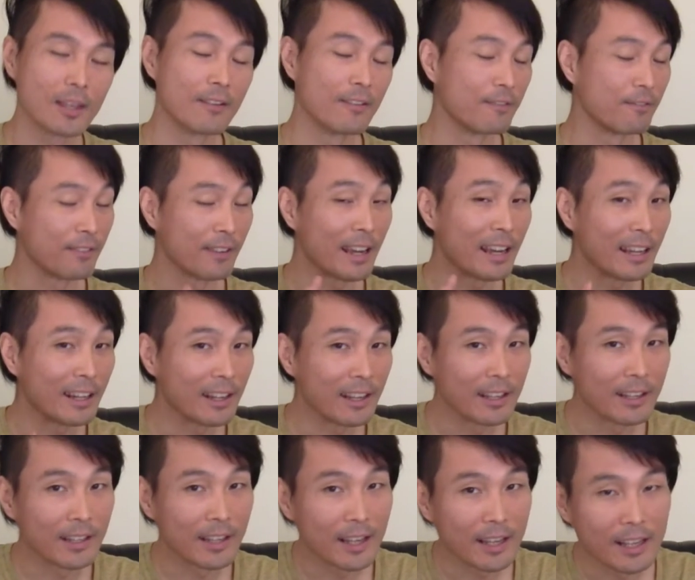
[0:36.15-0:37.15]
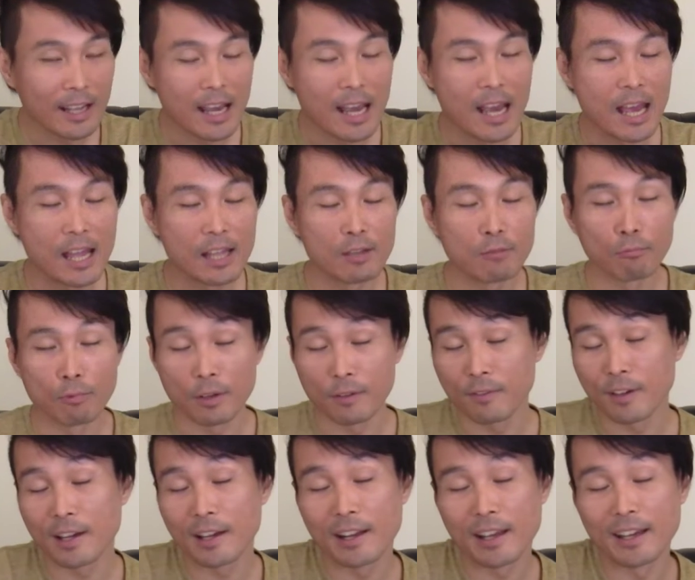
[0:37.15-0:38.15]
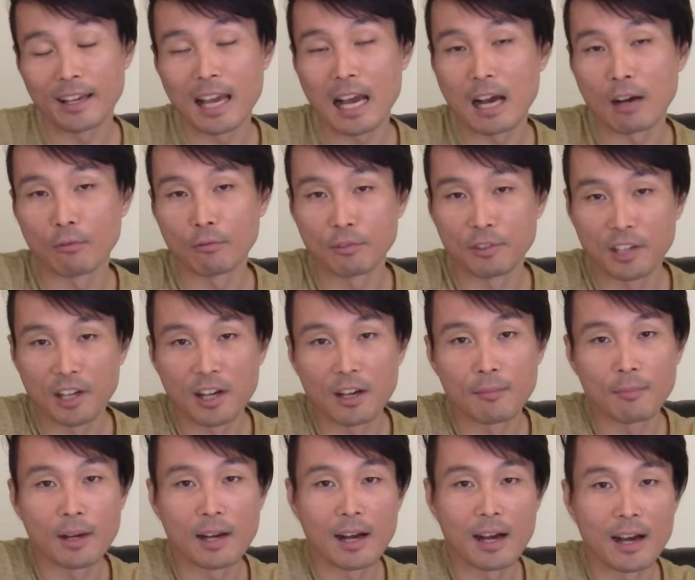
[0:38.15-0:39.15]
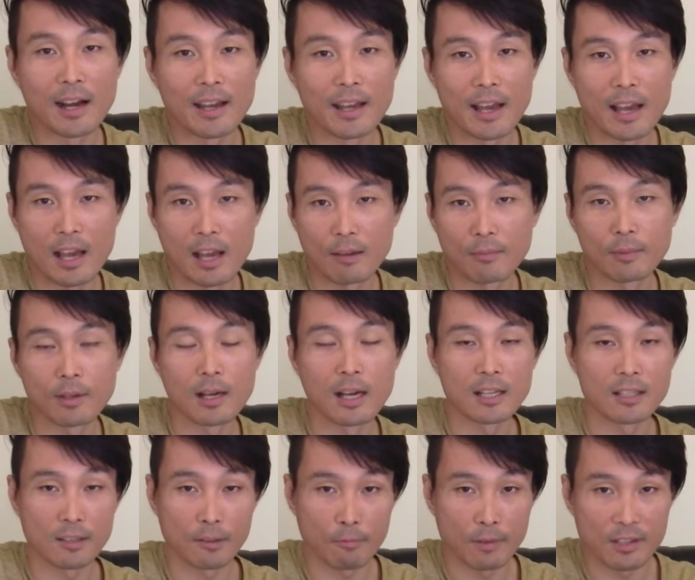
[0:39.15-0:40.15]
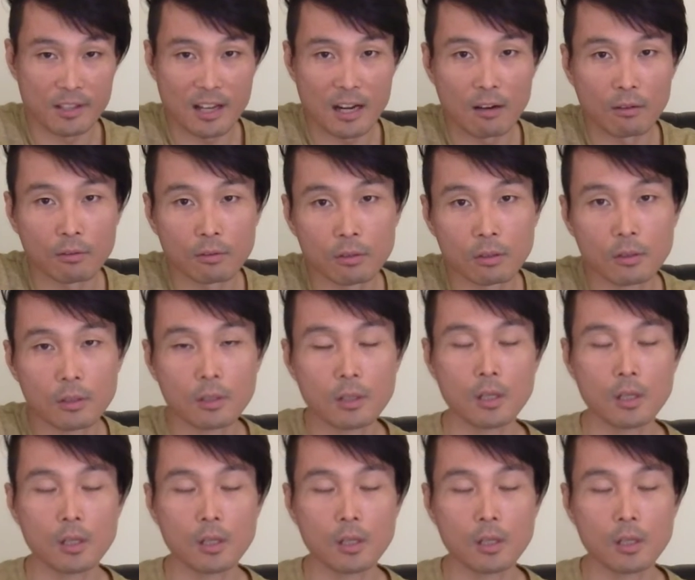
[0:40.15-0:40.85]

failing it, and revealing how dumb I am as a result.